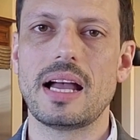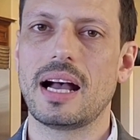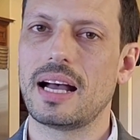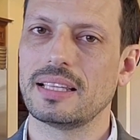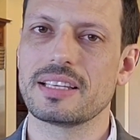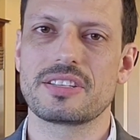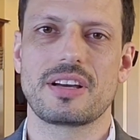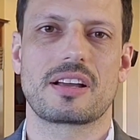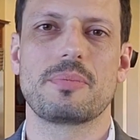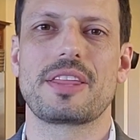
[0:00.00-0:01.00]
Let's
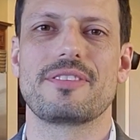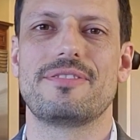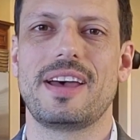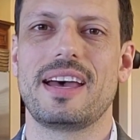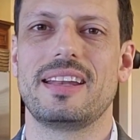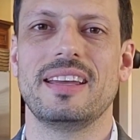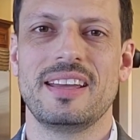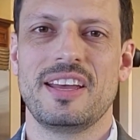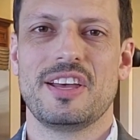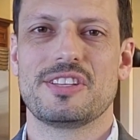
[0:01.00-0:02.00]
talk about the Fed.
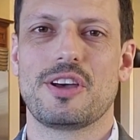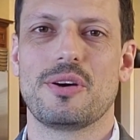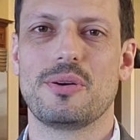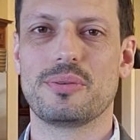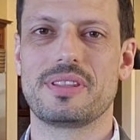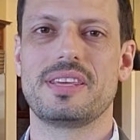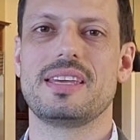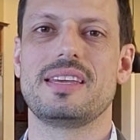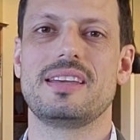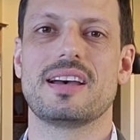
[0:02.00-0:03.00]
So
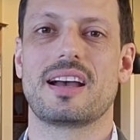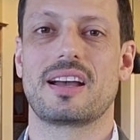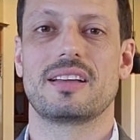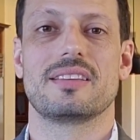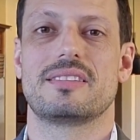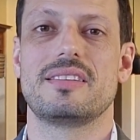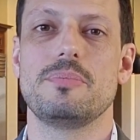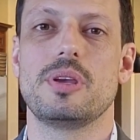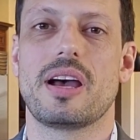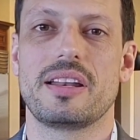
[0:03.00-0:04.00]
the
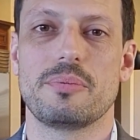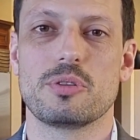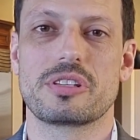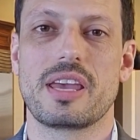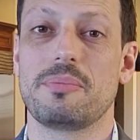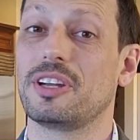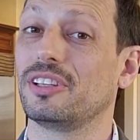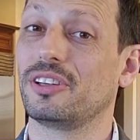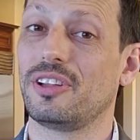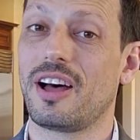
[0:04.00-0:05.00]
CPI numbers came in a
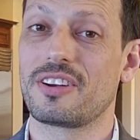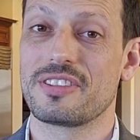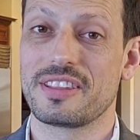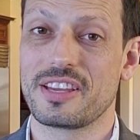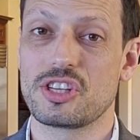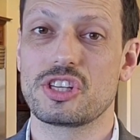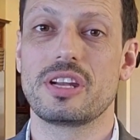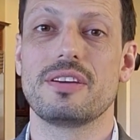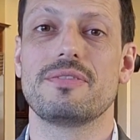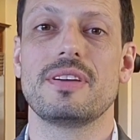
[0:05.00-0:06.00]
little hotter than they
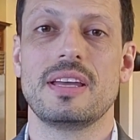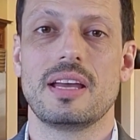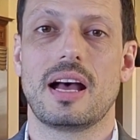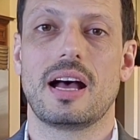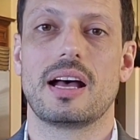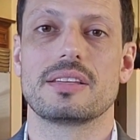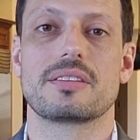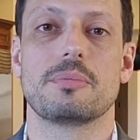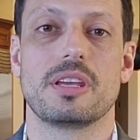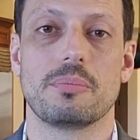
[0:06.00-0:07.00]
should have.
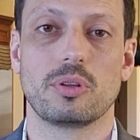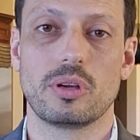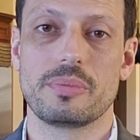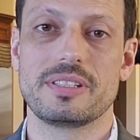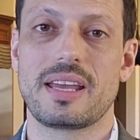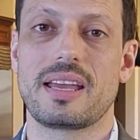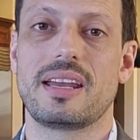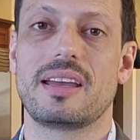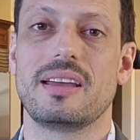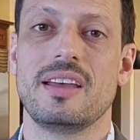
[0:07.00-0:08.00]
Some of the employment
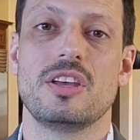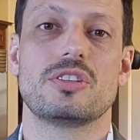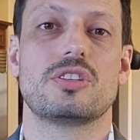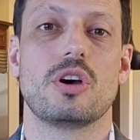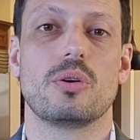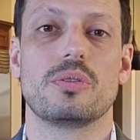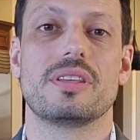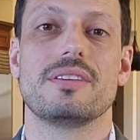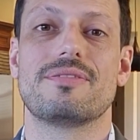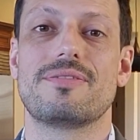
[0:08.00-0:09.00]
data. So
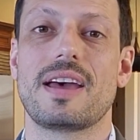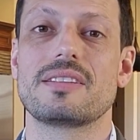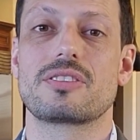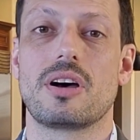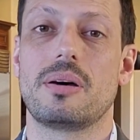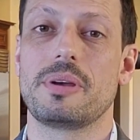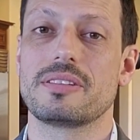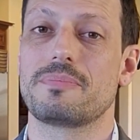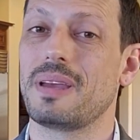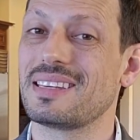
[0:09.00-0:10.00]
the Fed's
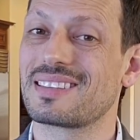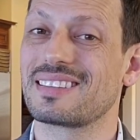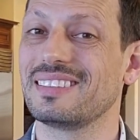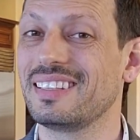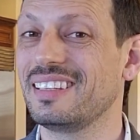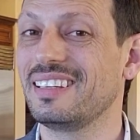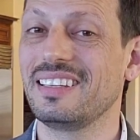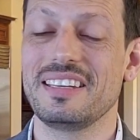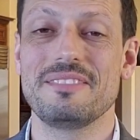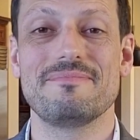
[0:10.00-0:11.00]
comments,
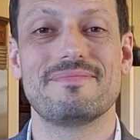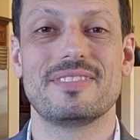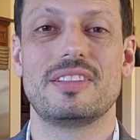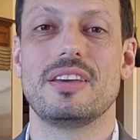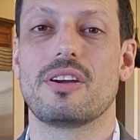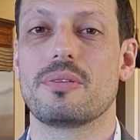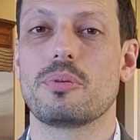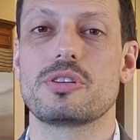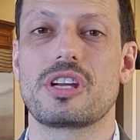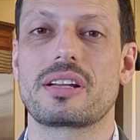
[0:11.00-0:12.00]
basically, they're
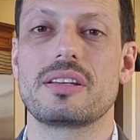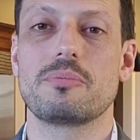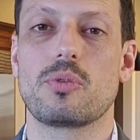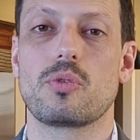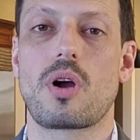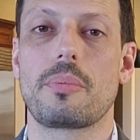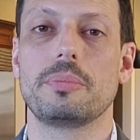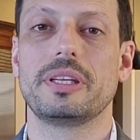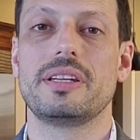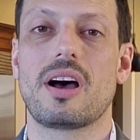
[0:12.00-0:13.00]
projecting
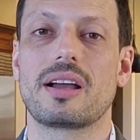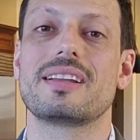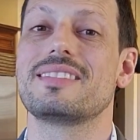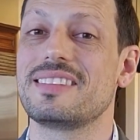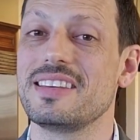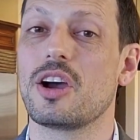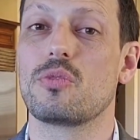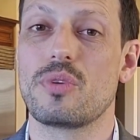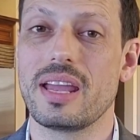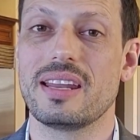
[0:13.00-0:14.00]
probably not going to see a
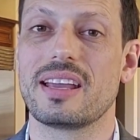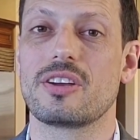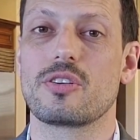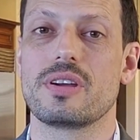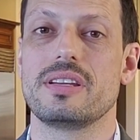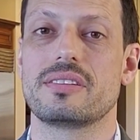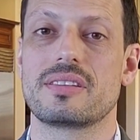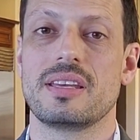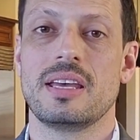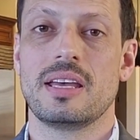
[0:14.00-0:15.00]
rate
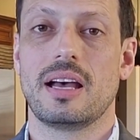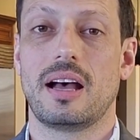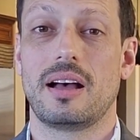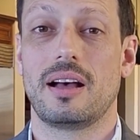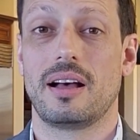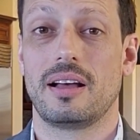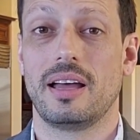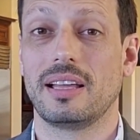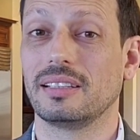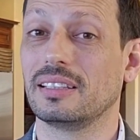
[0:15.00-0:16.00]
increase
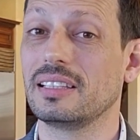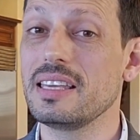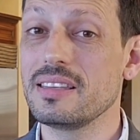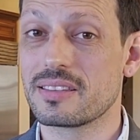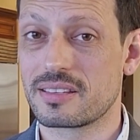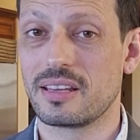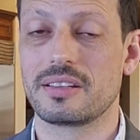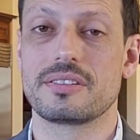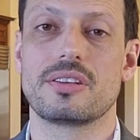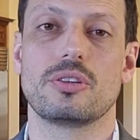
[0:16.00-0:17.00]
at least
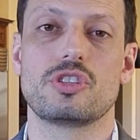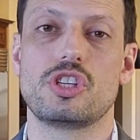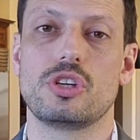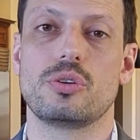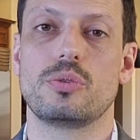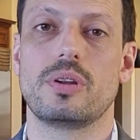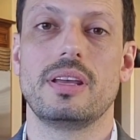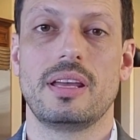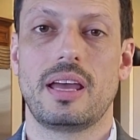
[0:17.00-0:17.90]
until June.